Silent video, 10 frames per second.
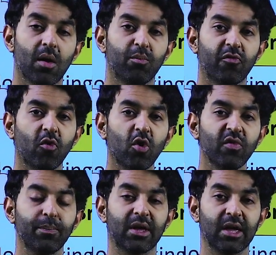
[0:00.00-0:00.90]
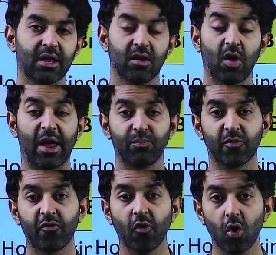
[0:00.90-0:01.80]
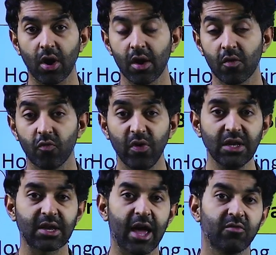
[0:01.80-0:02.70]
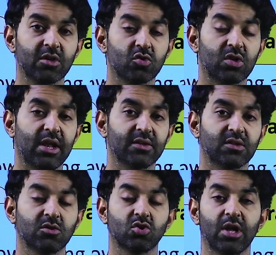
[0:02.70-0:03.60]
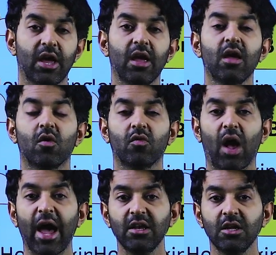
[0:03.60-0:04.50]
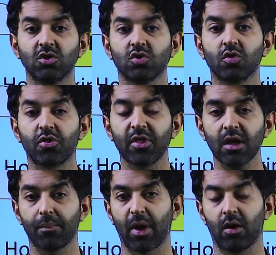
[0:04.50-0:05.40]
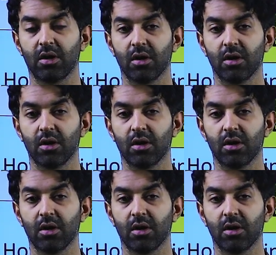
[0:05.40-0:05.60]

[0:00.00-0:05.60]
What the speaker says: before we begin and before we dive into the lesson today, I need you to think about it.